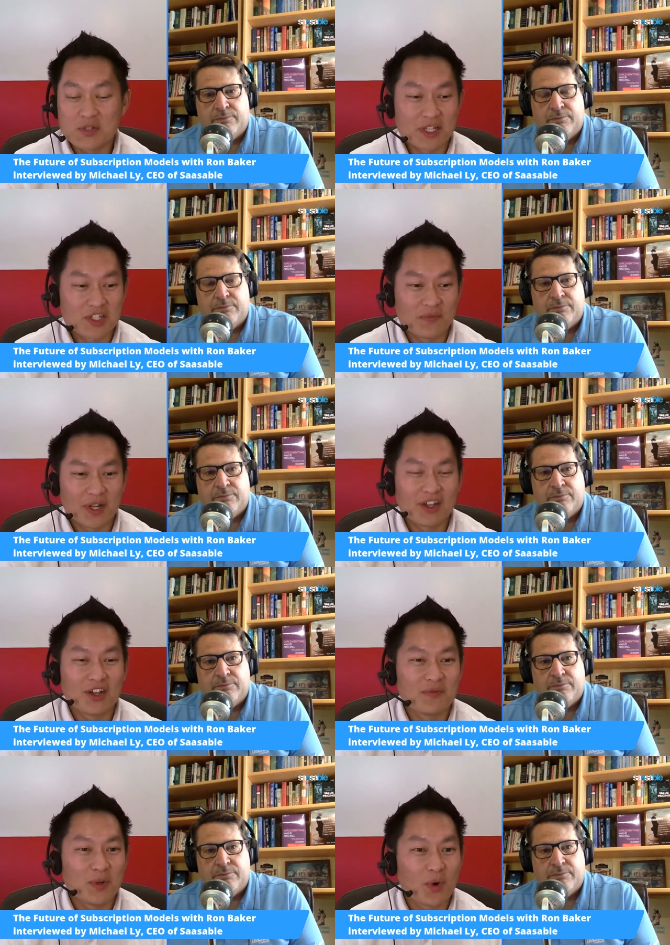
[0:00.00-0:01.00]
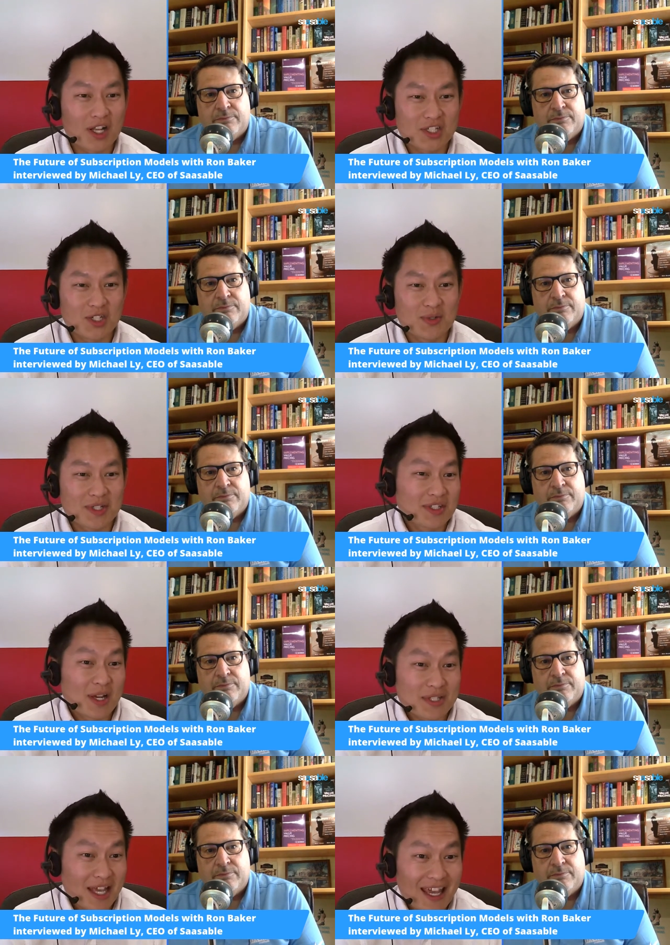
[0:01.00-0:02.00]
Speaker 1: age myself but i could have been watching you since
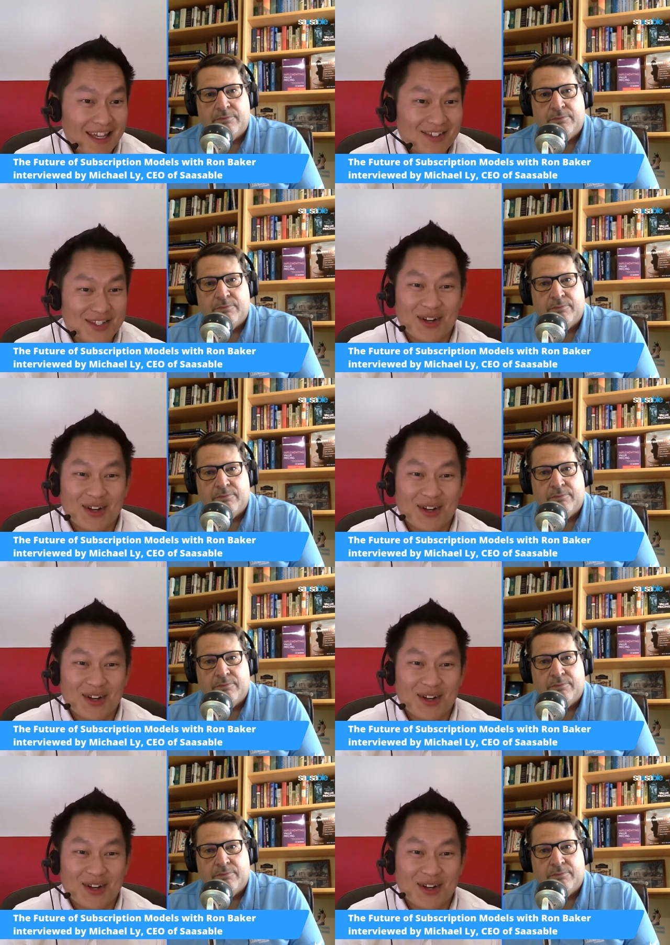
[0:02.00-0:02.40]
i was eight